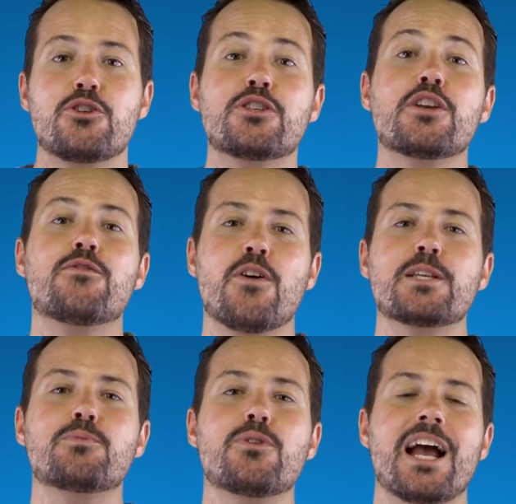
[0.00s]
using
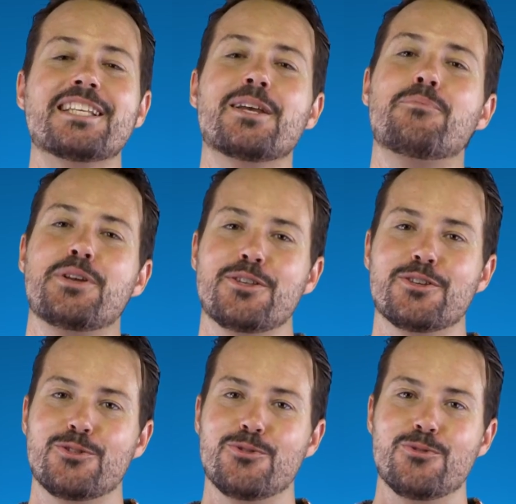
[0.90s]
Facebook as a
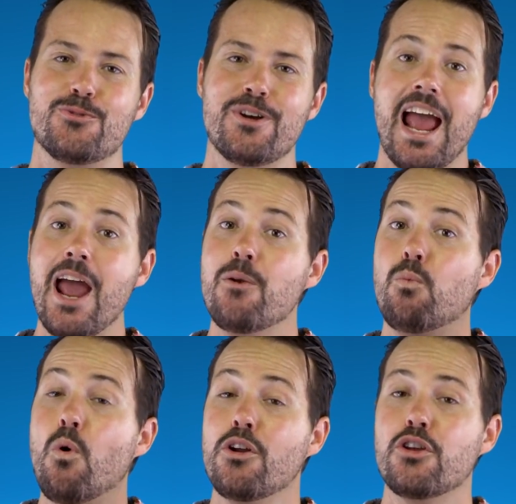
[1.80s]
business tool
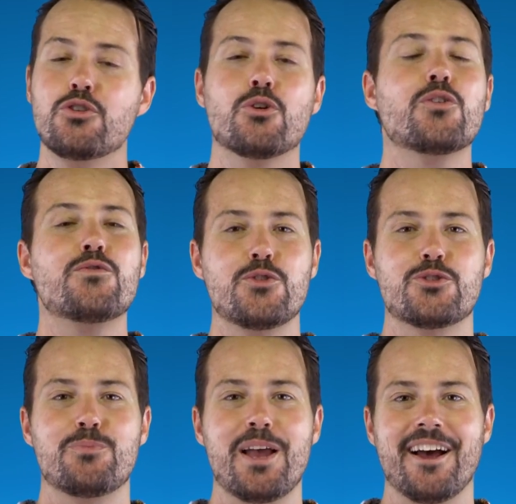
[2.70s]
and what you're
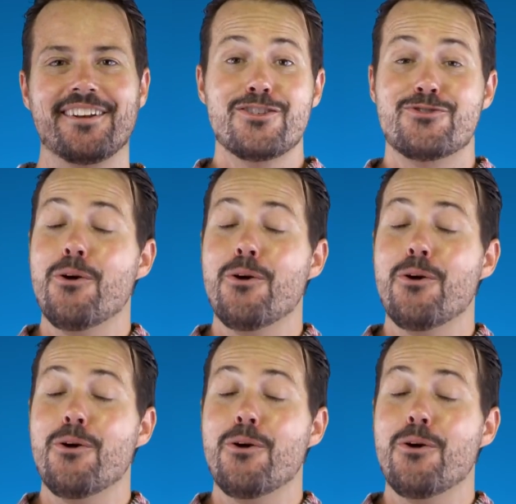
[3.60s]
confused about.